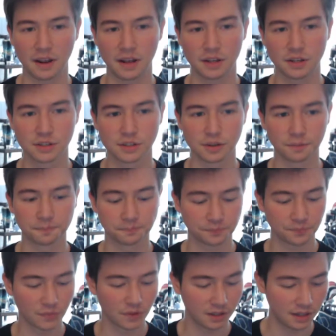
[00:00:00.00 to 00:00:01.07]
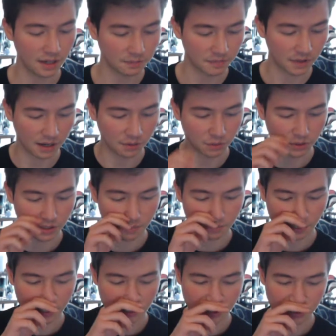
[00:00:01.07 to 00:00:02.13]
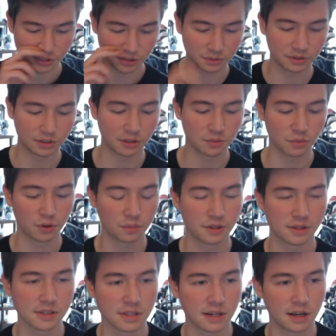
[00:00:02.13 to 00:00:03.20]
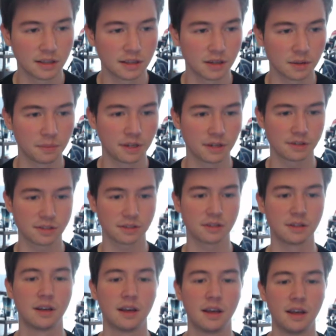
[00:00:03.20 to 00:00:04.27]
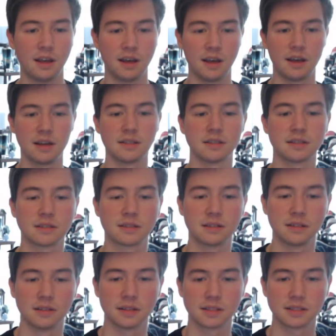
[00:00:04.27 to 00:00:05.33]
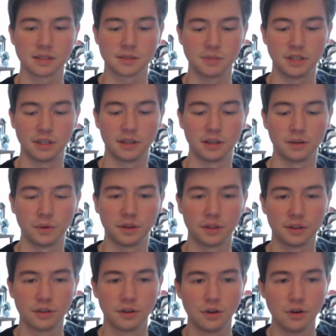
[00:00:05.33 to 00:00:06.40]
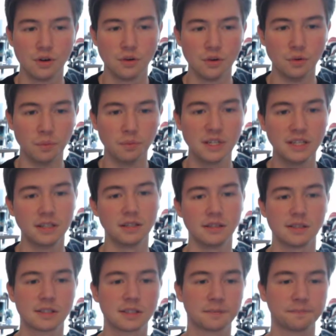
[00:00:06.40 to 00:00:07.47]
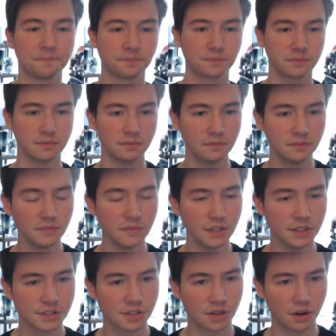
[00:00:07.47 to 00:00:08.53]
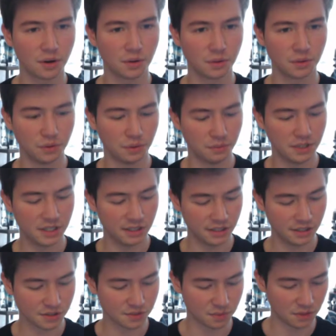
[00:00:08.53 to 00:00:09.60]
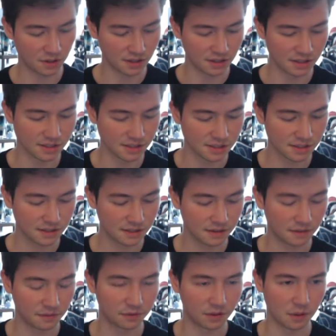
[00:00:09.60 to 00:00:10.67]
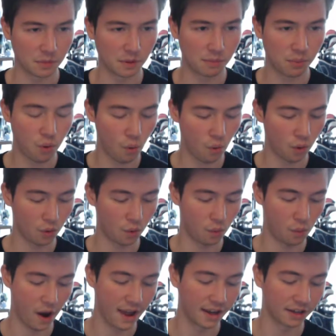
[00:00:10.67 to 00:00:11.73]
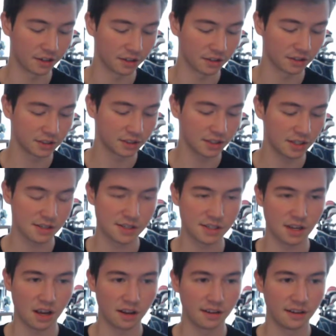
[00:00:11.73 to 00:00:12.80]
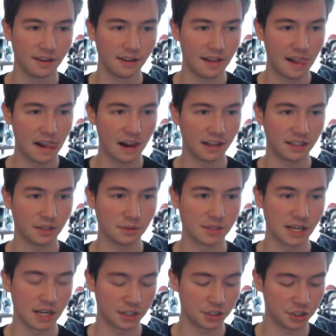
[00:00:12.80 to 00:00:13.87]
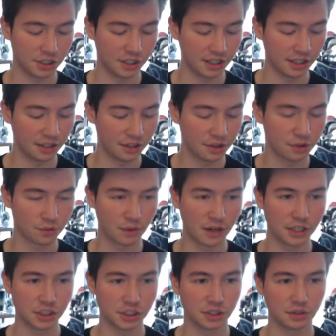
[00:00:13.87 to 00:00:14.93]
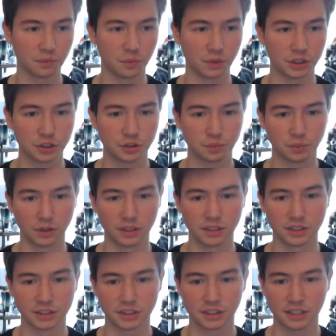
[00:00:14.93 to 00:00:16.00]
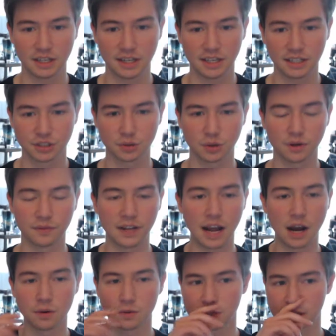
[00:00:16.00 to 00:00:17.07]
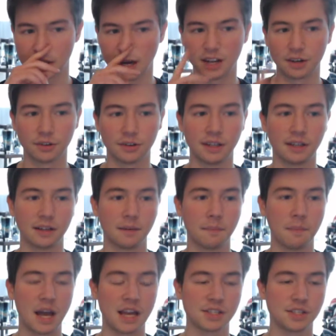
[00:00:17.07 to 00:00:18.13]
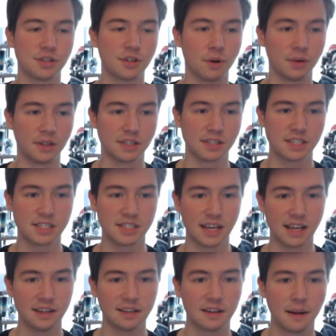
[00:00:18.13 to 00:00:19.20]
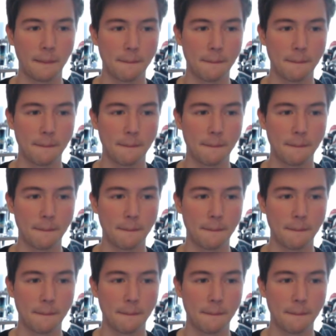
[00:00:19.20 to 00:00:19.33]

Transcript: So, yeah, we'll get back to, we'll talk more about this guy in the comparison. And let's us begin with Eumenes. So, Eumenes was from a poor wagoner's son. He was actually Thracian, which was sort of an outsider in a Macedonian state.